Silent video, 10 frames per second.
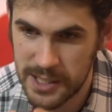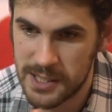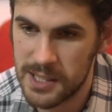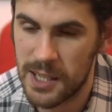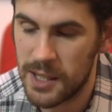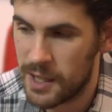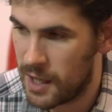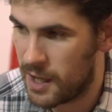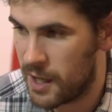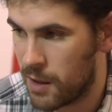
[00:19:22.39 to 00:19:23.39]
It's
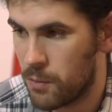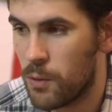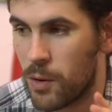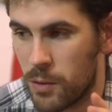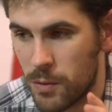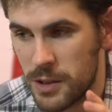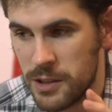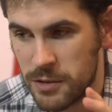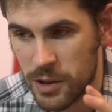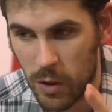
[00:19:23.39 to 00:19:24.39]
uh, what
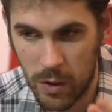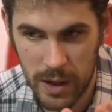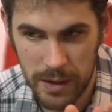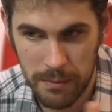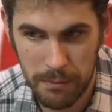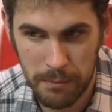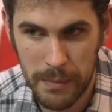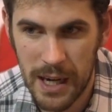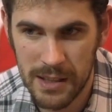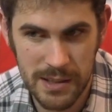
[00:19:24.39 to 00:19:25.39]
you'd call in
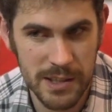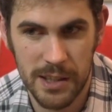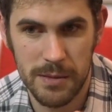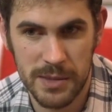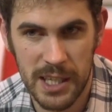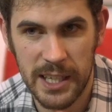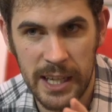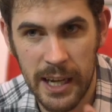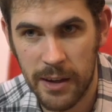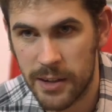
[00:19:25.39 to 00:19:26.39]
maths terms like
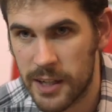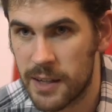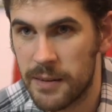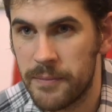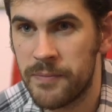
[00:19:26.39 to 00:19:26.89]
chaotic.